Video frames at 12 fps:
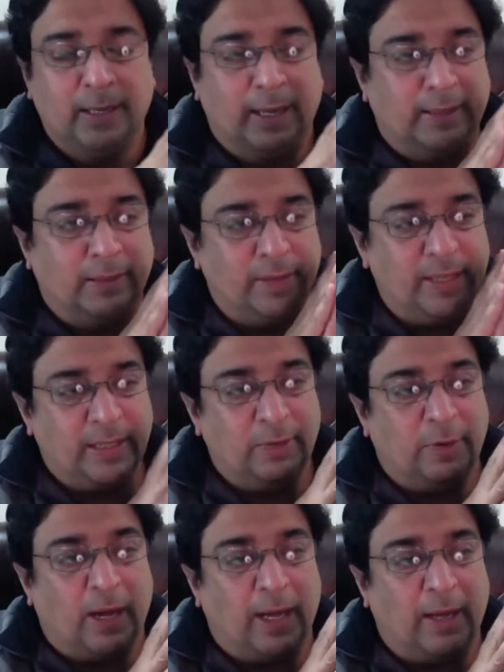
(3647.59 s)
And the
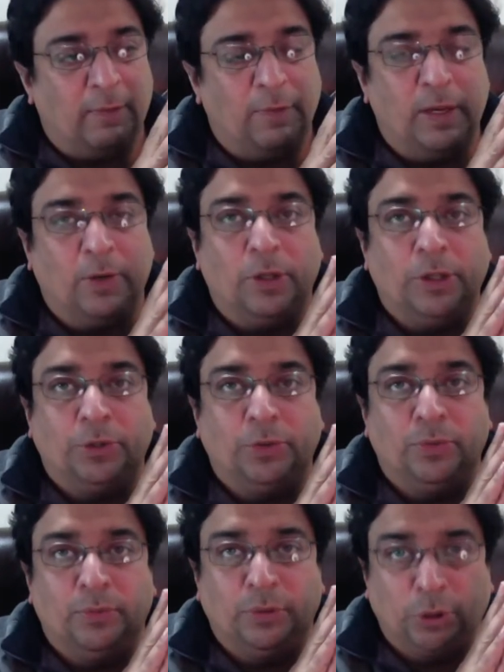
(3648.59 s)
reason why we are going
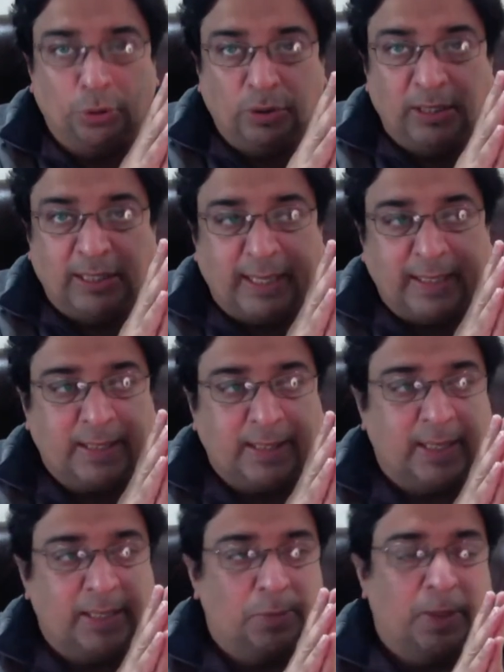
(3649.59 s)
to do this
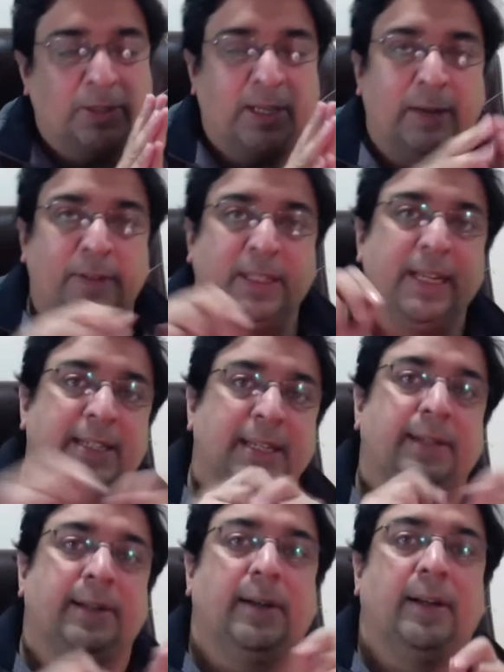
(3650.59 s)
exercise is because everything is
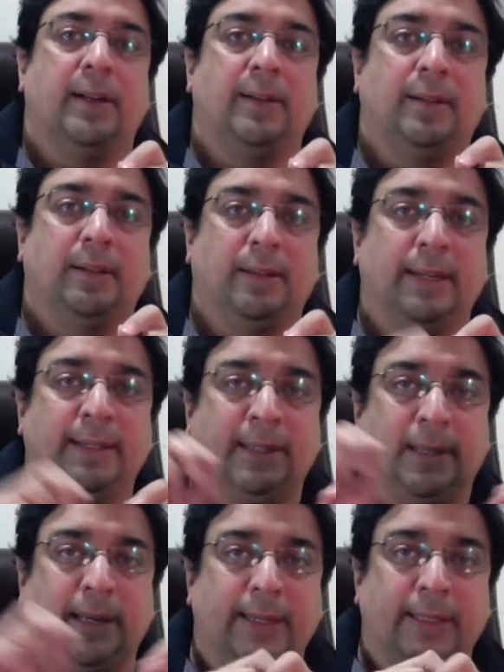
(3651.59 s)

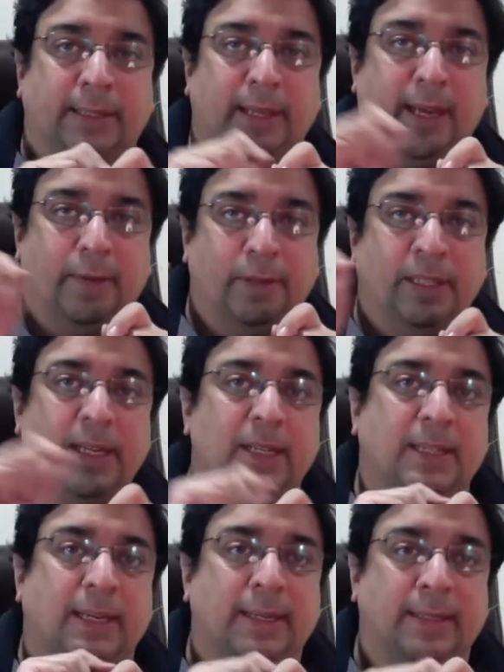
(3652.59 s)
interlinked, everything
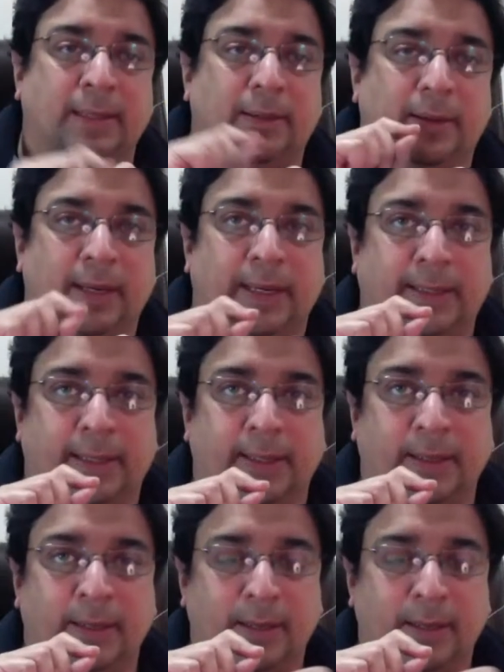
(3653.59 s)
is interrelated.